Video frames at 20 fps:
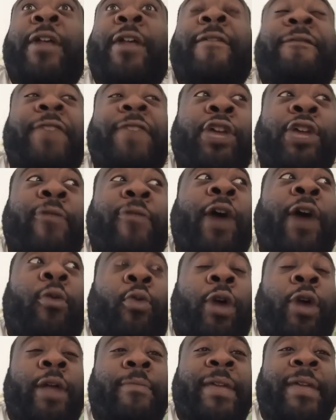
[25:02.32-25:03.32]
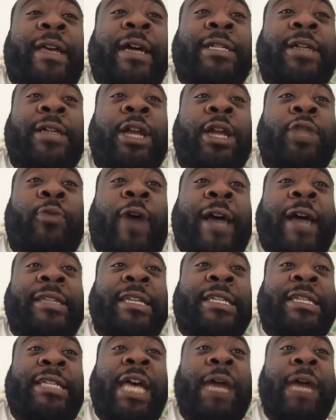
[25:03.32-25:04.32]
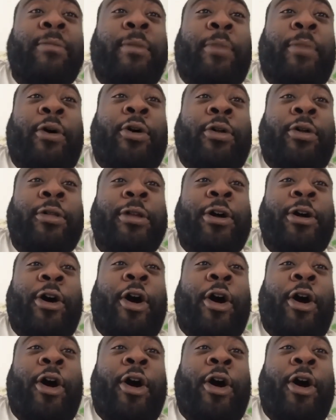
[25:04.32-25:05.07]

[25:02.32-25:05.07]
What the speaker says: figure out one because otherwise it's Tecmo Bowl all